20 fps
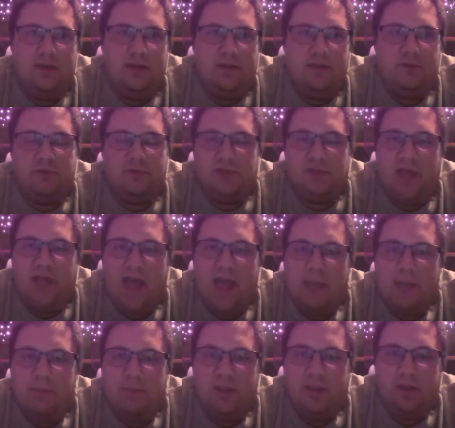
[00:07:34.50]

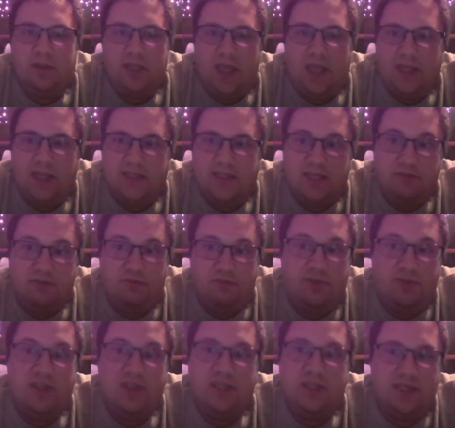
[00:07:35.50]
reliability and
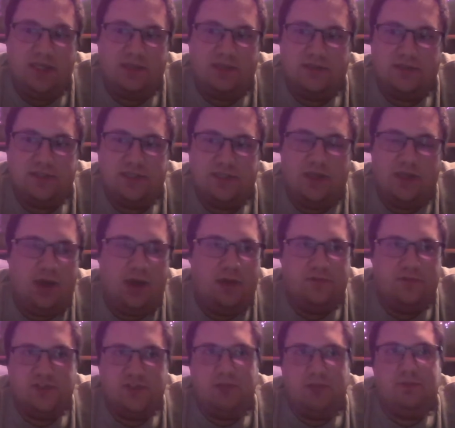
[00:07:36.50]
convenience
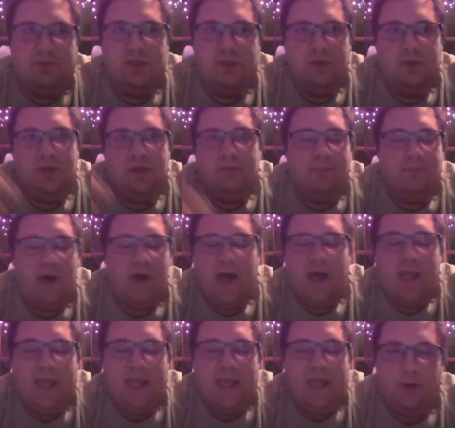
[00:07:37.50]
of something you can
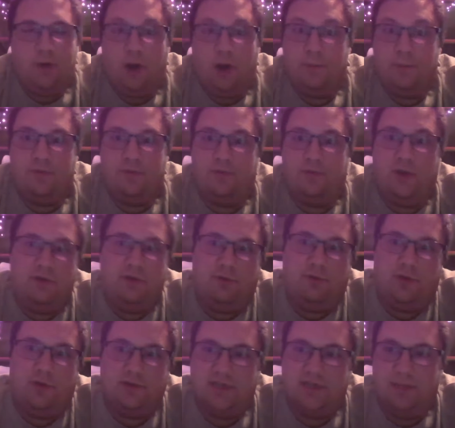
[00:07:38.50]
buy at Harbor Freight,
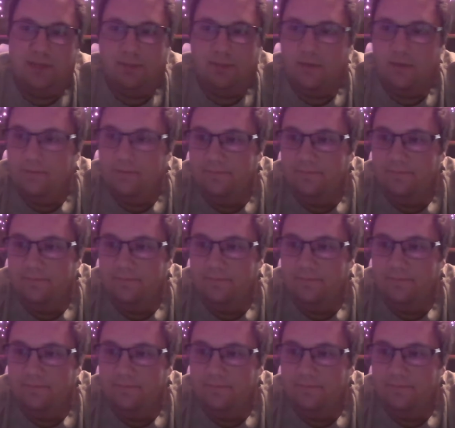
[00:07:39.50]
for example?